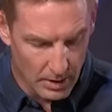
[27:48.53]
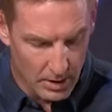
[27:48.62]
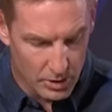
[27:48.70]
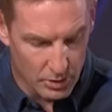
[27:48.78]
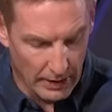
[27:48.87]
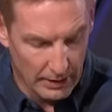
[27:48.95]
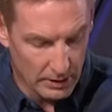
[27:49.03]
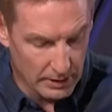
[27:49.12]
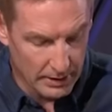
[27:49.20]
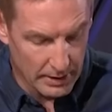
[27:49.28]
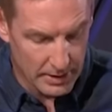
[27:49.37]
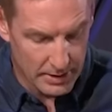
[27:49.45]
So I look
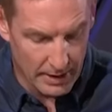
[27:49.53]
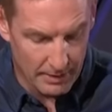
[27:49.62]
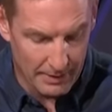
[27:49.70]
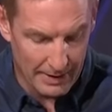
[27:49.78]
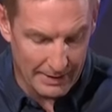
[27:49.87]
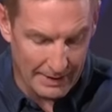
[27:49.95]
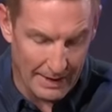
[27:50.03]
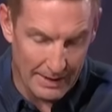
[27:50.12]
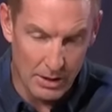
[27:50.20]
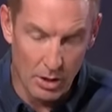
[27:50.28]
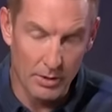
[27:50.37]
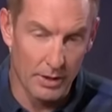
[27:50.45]
at this and I'm like, I
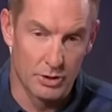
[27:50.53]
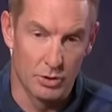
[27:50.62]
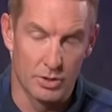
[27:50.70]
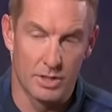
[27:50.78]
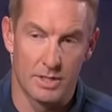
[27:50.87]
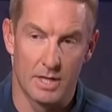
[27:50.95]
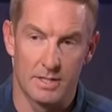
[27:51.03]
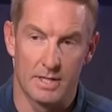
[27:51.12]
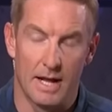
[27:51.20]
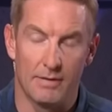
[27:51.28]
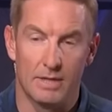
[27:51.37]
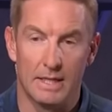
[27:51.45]
know that Georgia
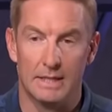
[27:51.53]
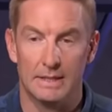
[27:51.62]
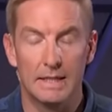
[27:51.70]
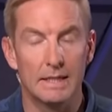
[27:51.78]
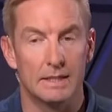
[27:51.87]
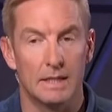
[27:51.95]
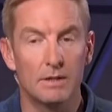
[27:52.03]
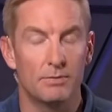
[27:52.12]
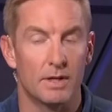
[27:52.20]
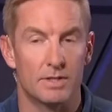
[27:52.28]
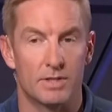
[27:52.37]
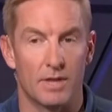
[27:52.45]
doesn't have the elite
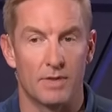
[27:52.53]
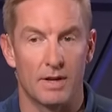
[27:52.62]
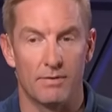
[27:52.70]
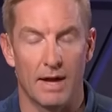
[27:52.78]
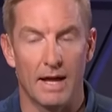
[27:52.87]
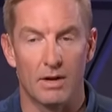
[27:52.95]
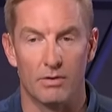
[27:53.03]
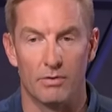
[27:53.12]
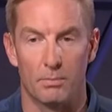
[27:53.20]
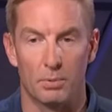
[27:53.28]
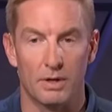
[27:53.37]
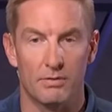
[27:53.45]
defense that they've had over
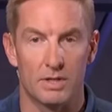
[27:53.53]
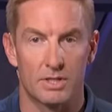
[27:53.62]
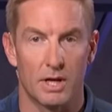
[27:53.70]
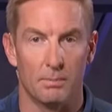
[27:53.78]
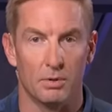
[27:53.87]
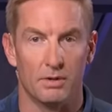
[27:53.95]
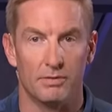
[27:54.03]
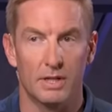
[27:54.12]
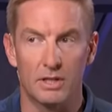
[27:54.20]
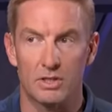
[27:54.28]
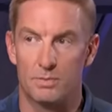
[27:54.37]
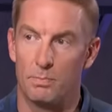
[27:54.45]
the previous couple of
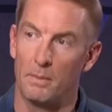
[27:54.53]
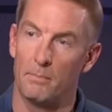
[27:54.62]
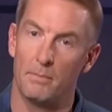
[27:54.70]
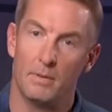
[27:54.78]
years, but